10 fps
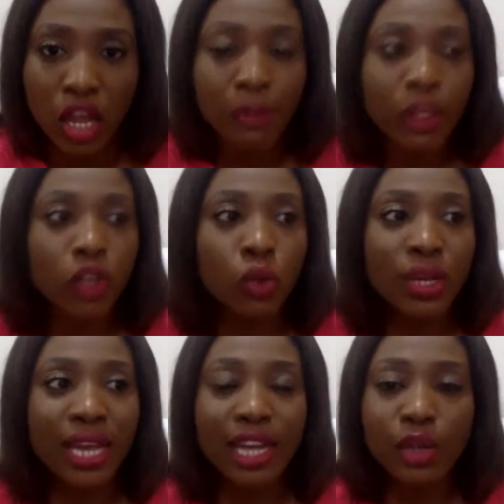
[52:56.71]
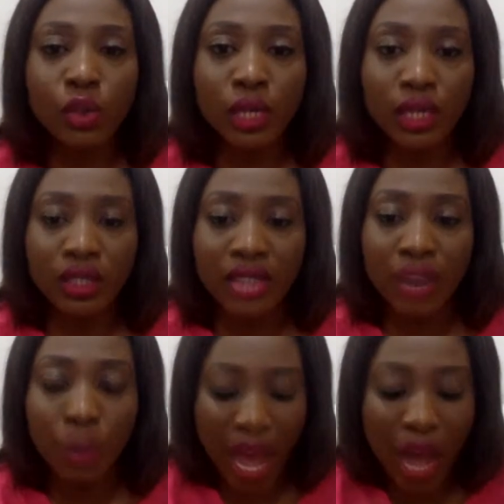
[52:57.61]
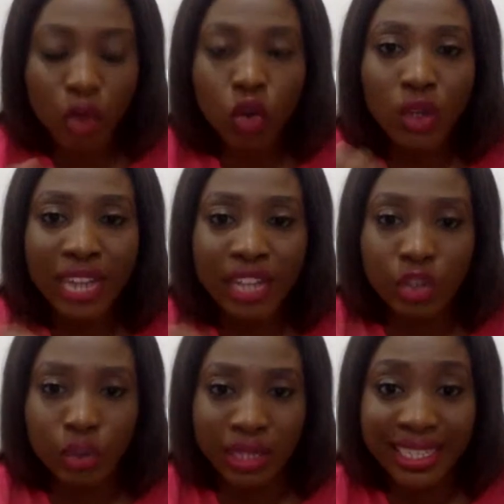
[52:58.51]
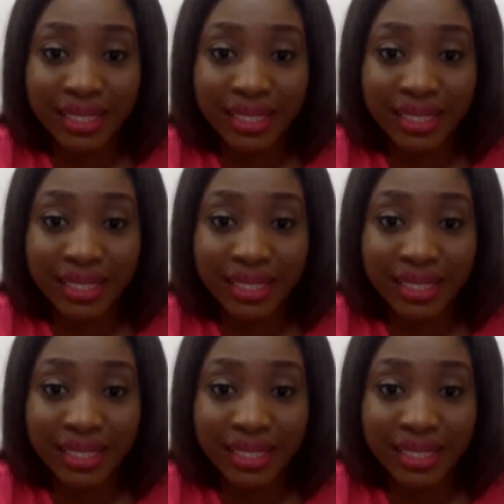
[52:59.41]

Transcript: Because what you're now doing is that how God has created